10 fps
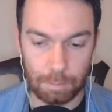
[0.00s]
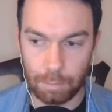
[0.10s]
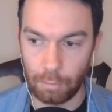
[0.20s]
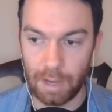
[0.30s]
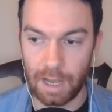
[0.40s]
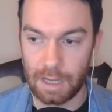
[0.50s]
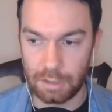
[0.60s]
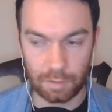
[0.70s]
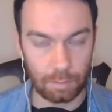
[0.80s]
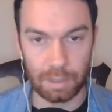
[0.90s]

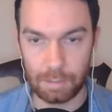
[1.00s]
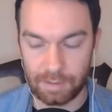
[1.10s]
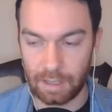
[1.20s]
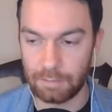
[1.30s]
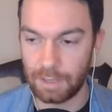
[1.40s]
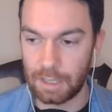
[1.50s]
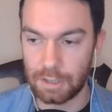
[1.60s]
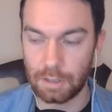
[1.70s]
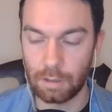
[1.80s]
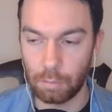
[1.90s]
barrage, some people say
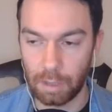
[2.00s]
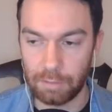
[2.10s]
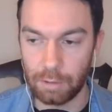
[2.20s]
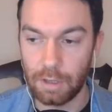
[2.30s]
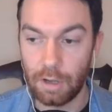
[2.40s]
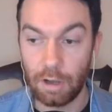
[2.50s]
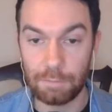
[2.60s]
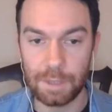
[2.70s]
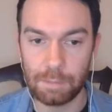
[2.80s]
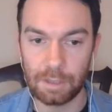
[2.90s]
invasion or whatever,
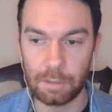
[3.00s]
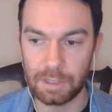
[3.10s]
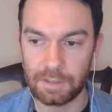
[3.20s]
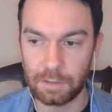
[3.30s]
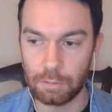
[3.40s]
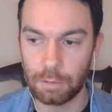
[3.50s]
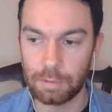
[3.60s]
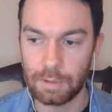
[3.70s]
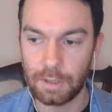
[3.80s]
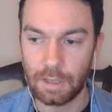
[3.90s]
of people coming to Europe.
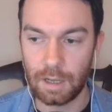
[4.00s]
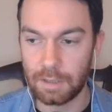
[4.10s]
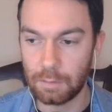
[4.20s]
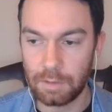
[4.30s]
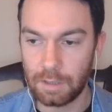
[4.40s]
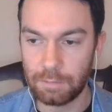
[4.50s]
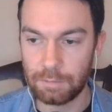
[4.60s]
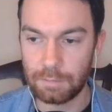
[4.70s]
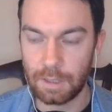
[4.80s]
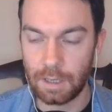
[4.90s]
I don't
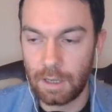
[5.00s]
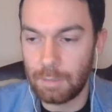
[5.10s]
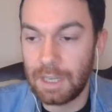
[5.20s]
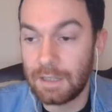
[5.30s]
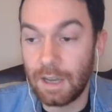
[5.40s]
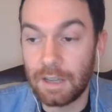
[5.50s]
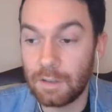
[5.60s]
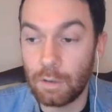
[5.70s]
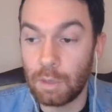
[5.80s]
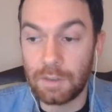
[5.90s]

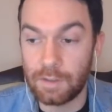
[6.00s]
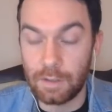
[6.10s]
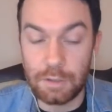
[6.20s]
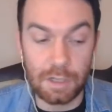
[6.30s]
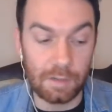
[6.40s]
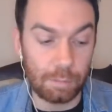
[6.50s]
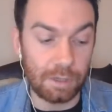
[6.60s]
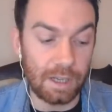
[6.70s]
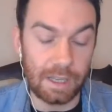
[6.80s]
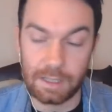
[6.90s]
know what the solution is, but